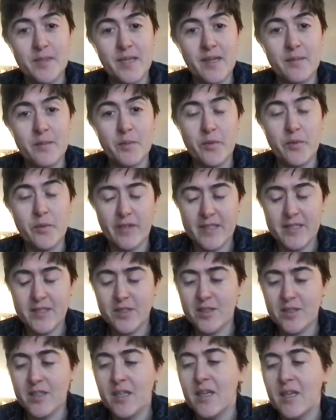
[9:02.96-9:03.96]
to become a
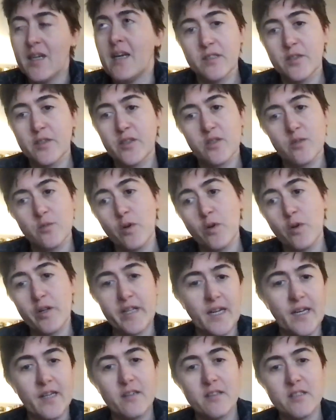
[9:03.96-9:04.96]
professor. You can work
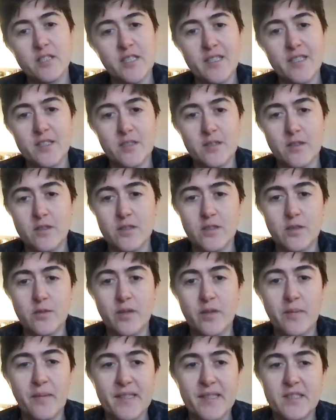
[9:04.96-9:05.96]
in higher education also
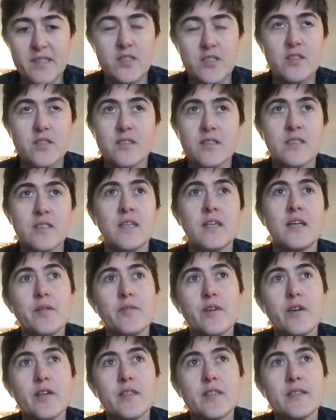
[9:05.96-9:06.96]
with a master's
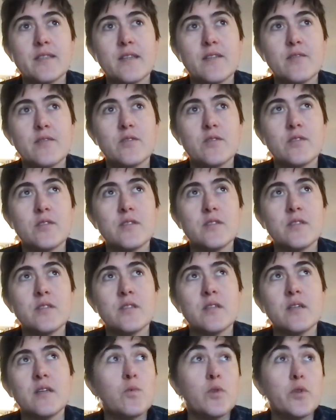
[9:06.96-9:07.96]
at various levels.
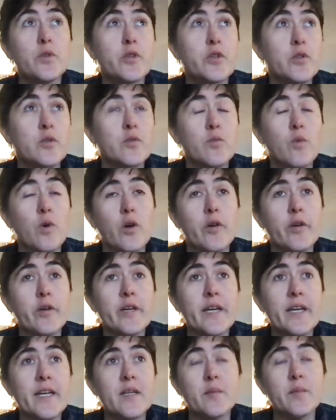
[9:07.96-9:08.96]
You could work
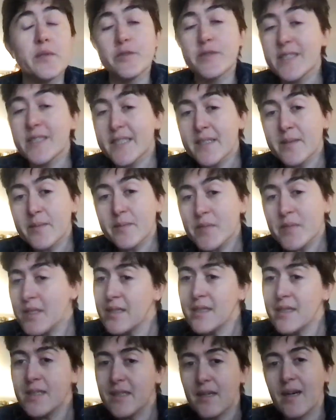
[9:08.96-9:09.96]
in a museum,
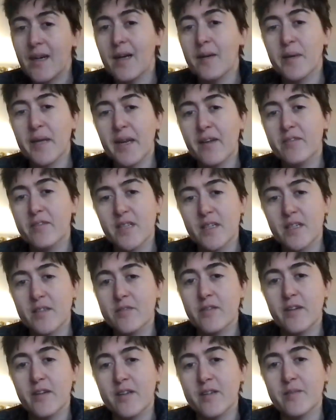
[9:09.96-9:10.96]
and I've done a
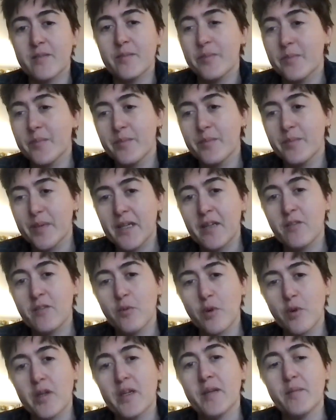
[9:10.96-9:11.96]
fair bit of
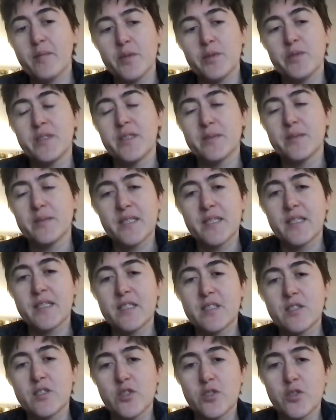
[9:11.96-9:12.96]
work in museum
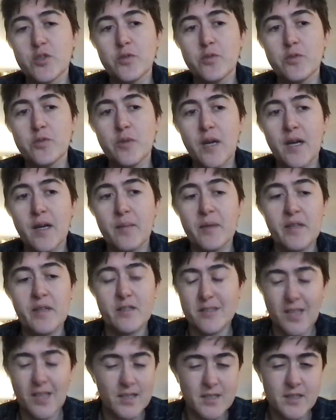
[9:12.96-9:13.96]
settings too. And
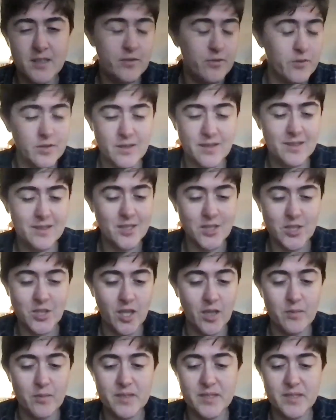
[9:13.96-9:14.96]
there's lots of different
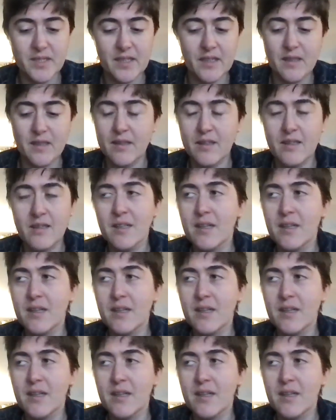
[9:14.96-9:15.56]
jobs in